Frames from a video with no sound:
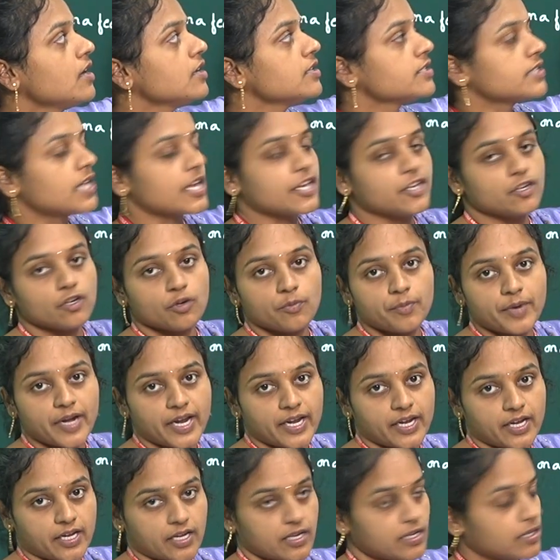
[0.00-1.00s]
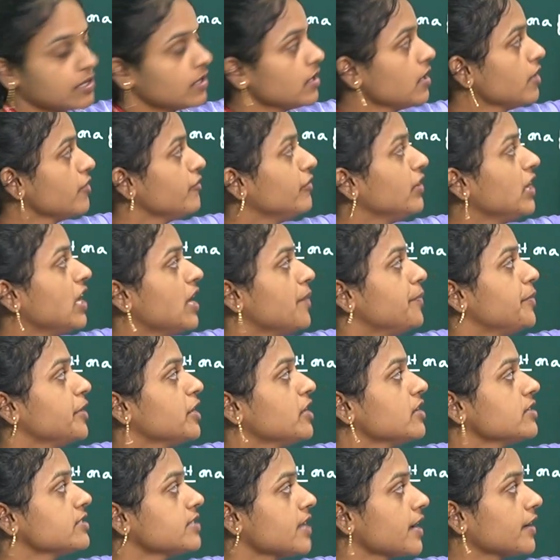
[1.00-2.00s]
circuit breaker will
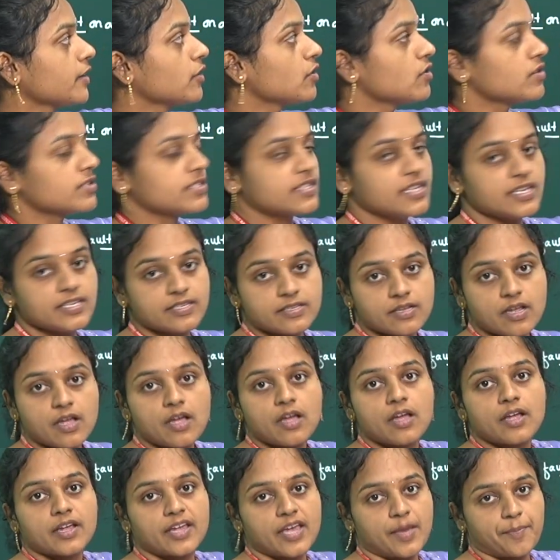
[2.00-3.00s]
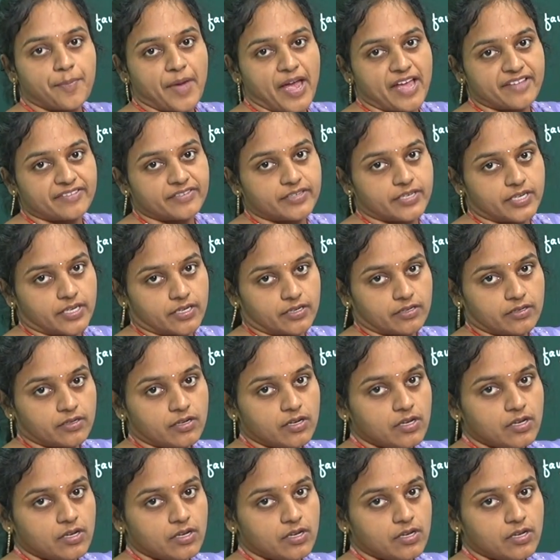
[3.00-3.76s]
appears across this capacitor.